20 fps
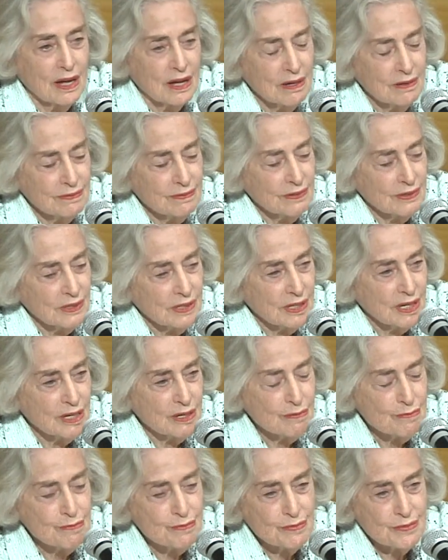of
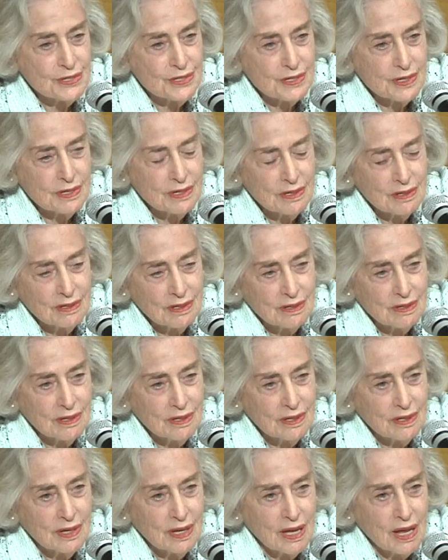alums
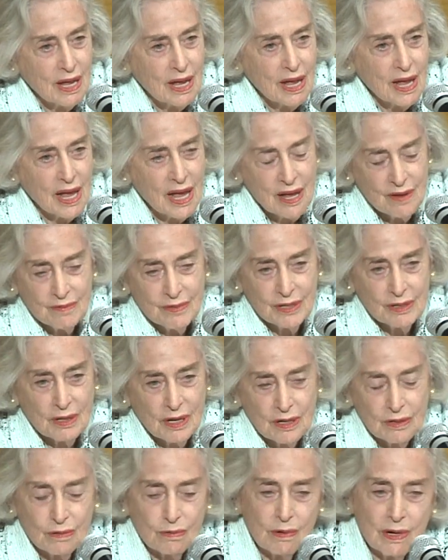having
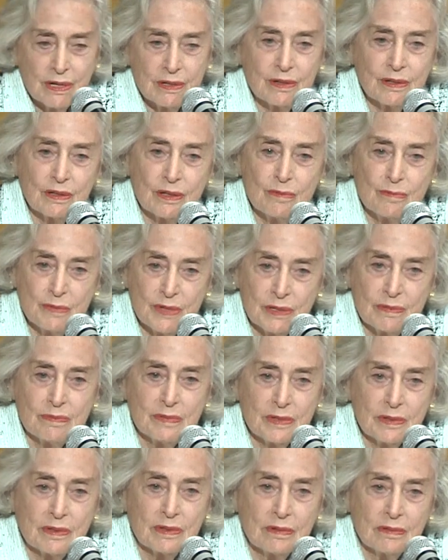a greater
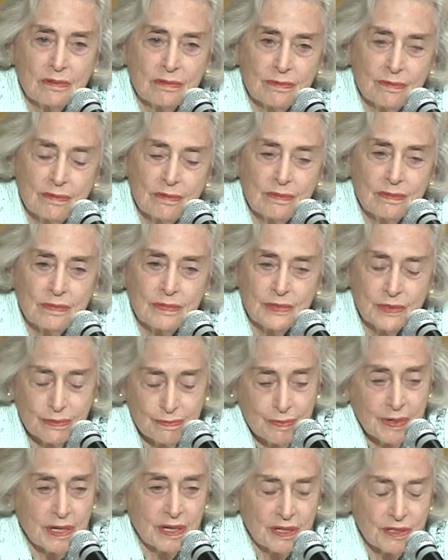commitment to
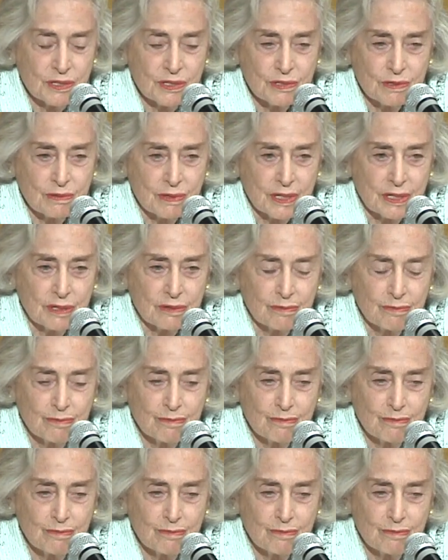Bank Street.